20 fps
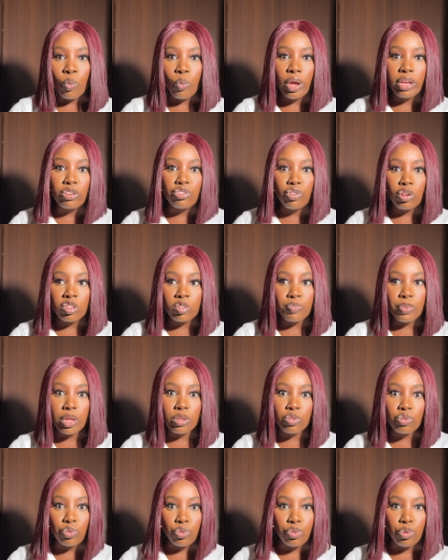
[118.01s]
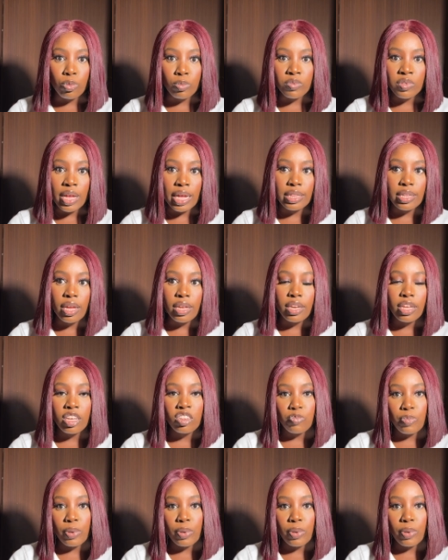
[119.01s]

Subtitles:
where you just pay 2 rooms and then each